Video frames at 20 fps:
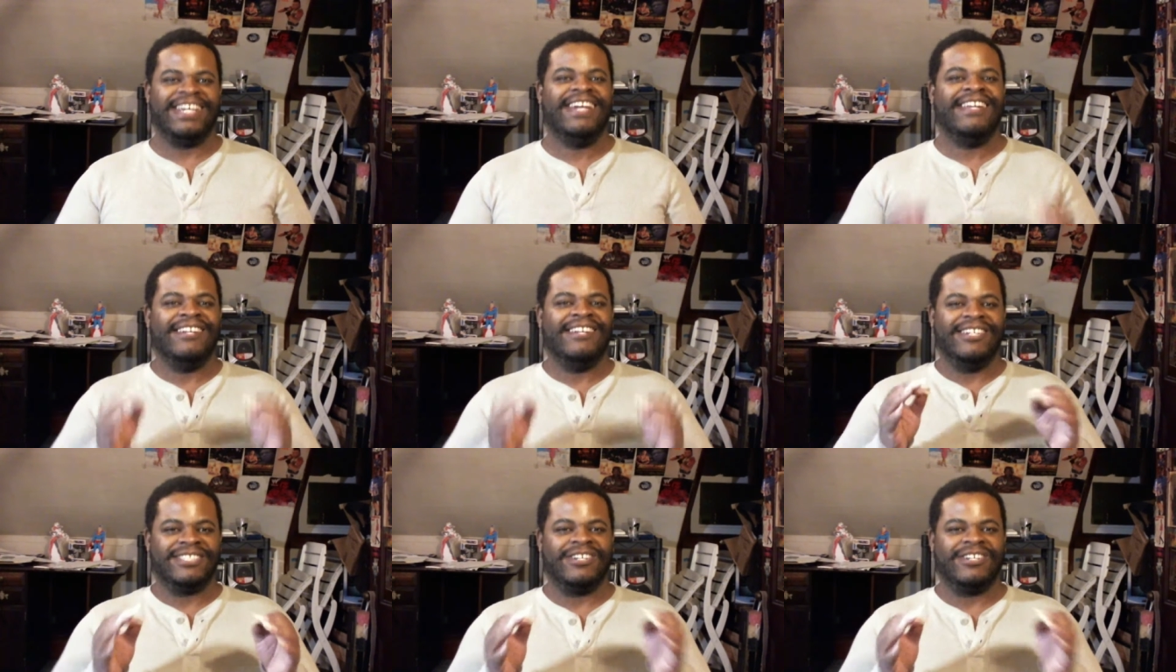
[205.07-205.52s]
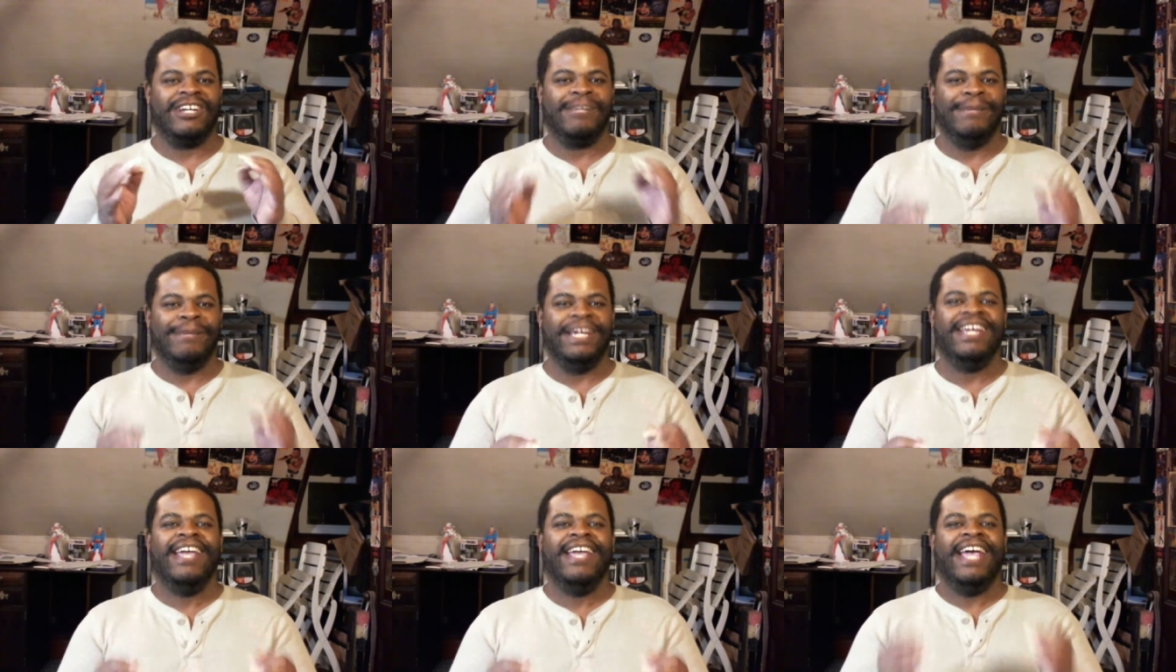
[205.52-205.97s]
There's going to
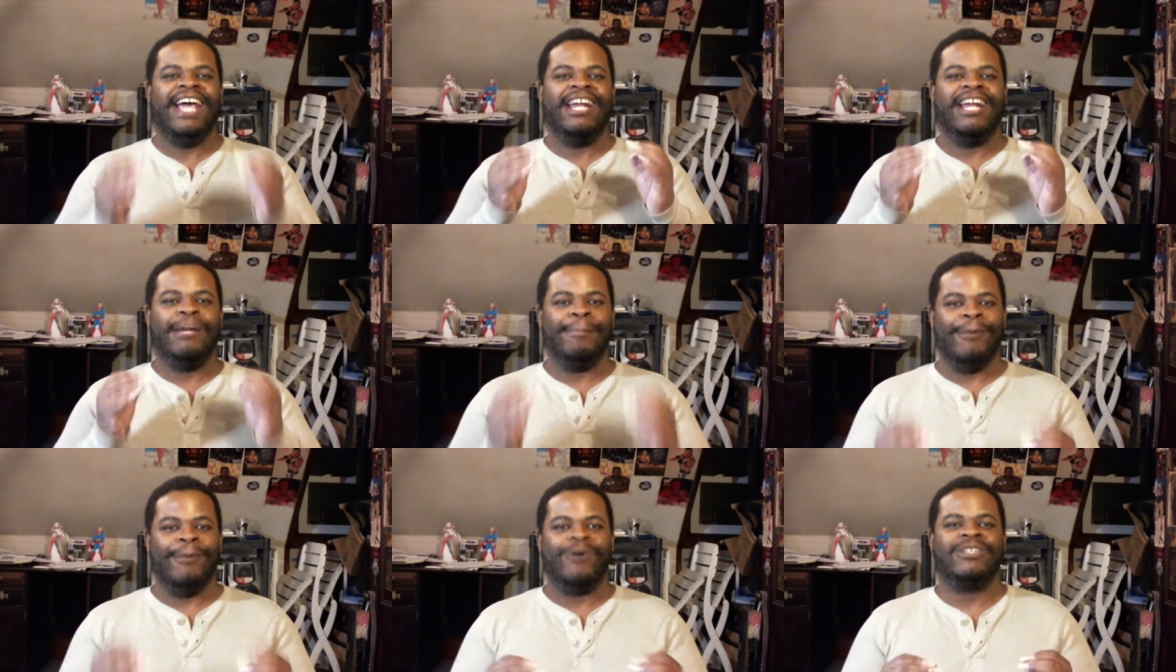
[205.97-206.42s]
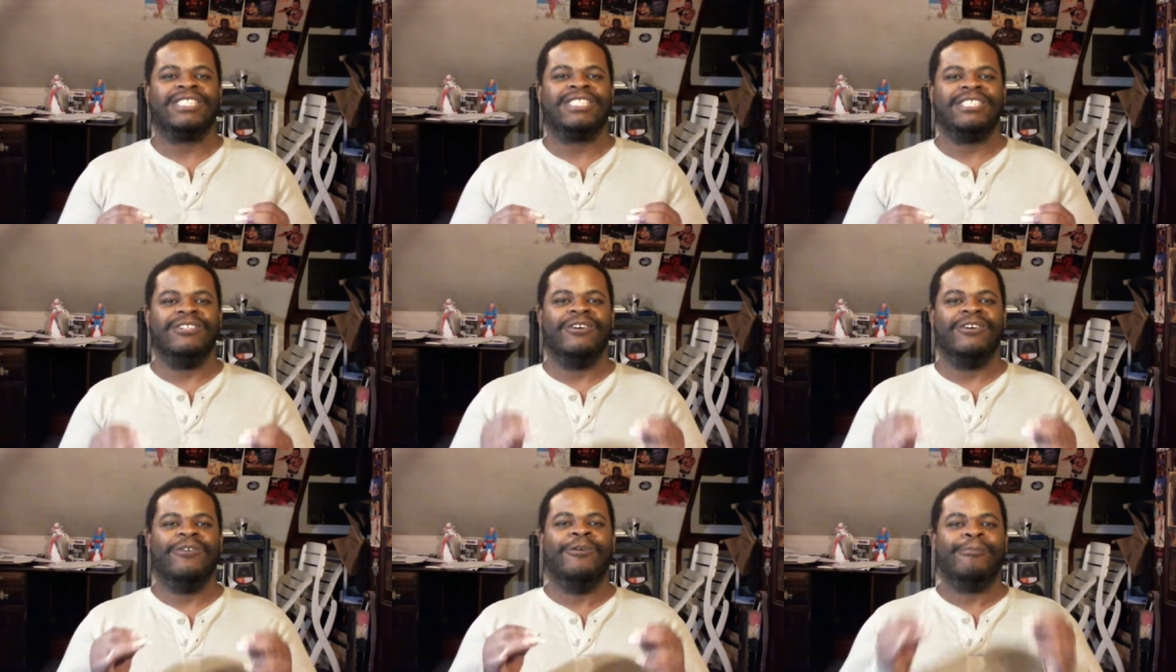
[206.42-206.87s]
be an
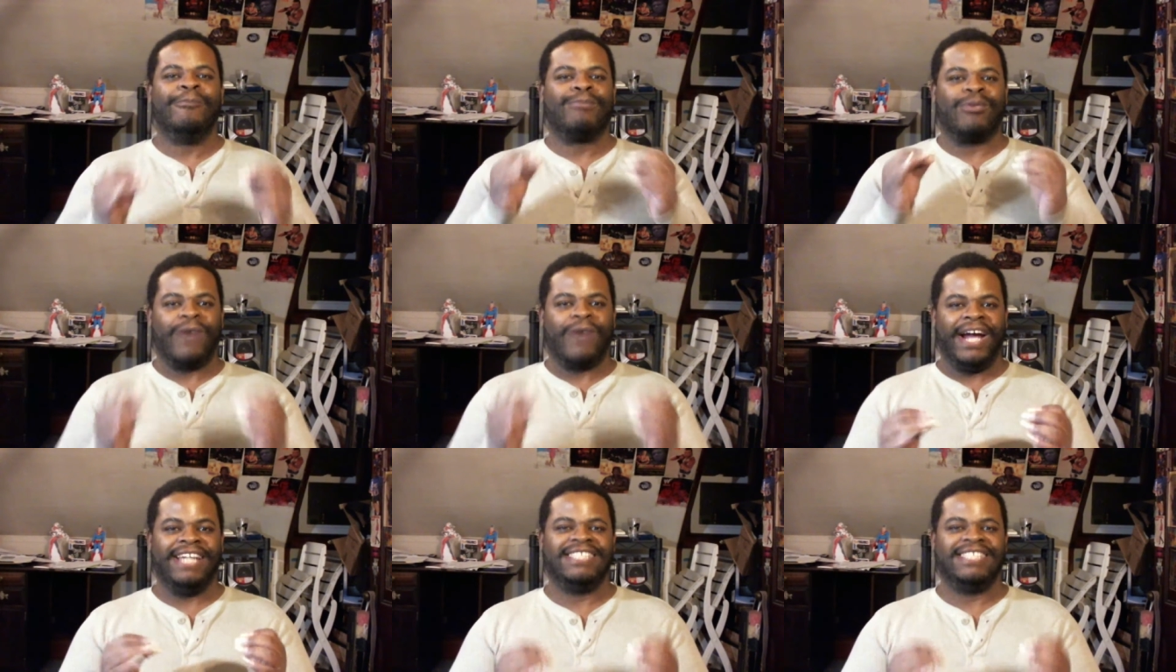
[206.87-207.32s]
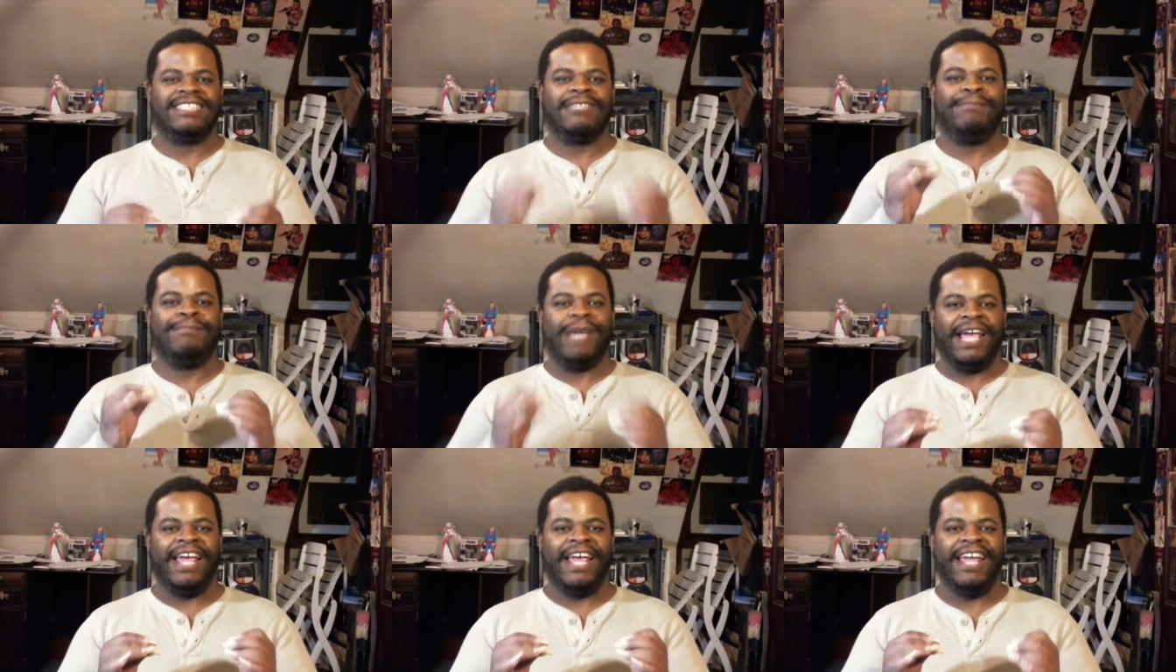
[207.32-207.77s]
emotional price to
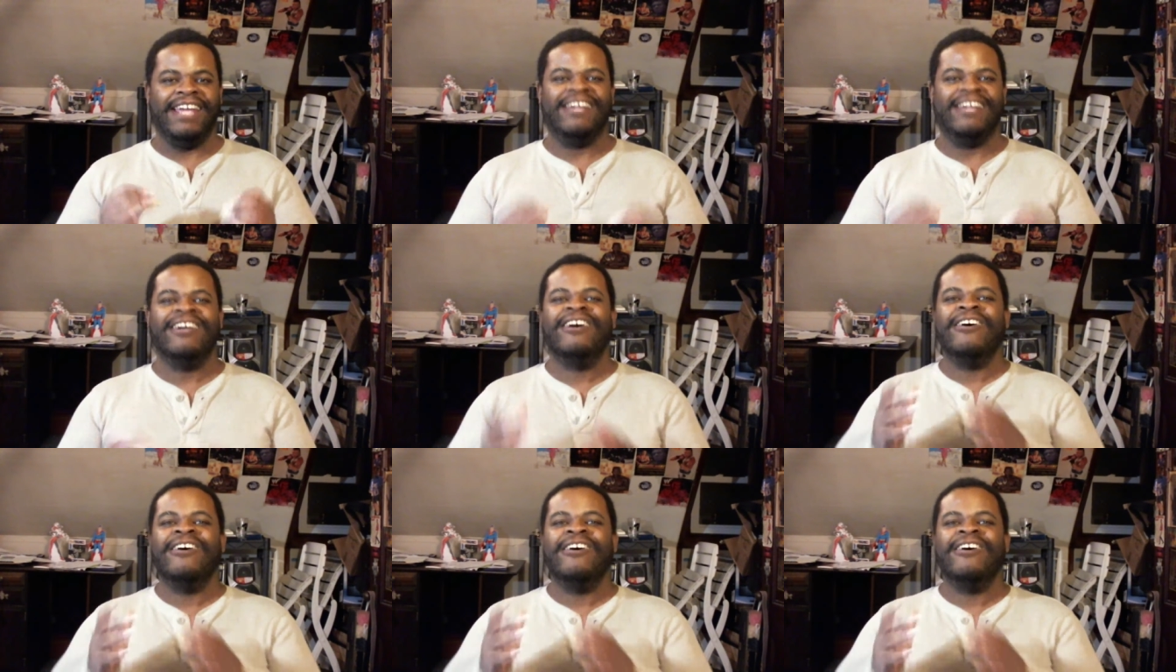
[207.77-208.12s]
pay